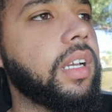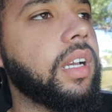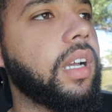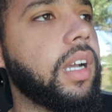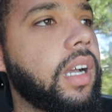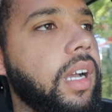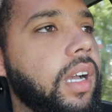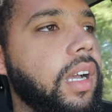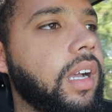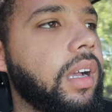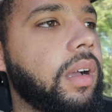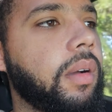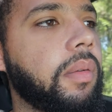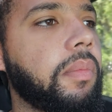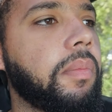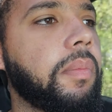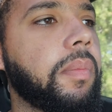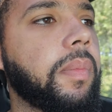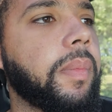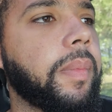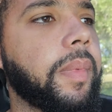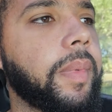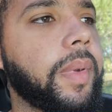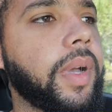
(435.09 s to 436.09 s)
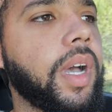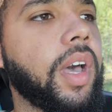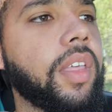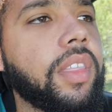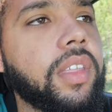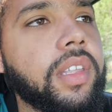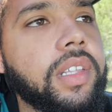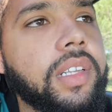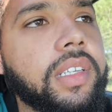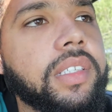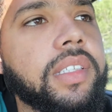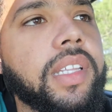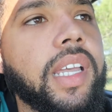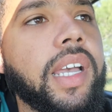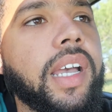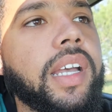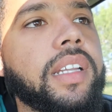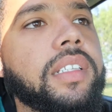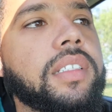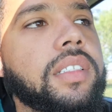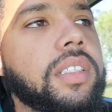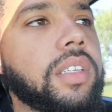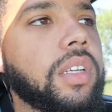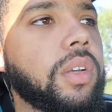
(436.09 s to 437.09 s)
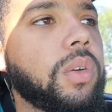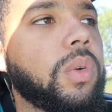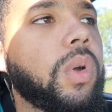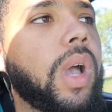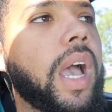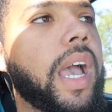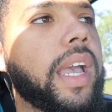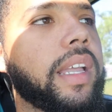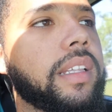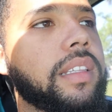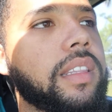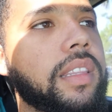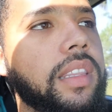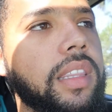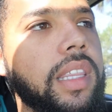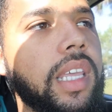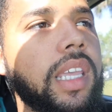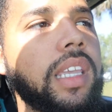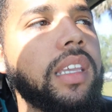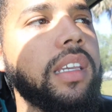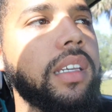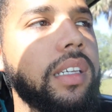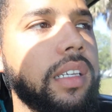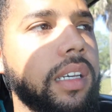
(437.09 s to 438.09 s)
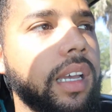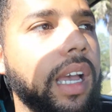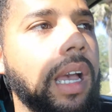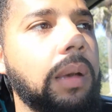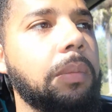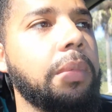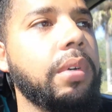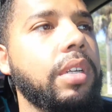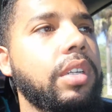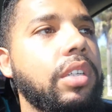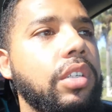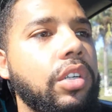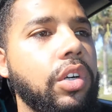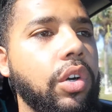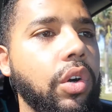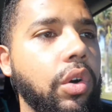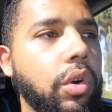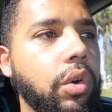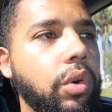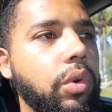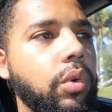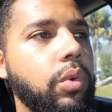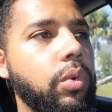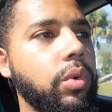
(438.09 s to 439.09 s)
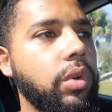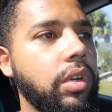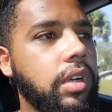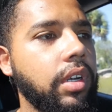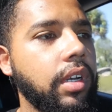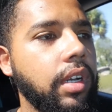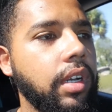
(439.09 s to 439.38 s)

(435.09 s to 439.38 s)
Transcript: Other than that, I think I'm gonna go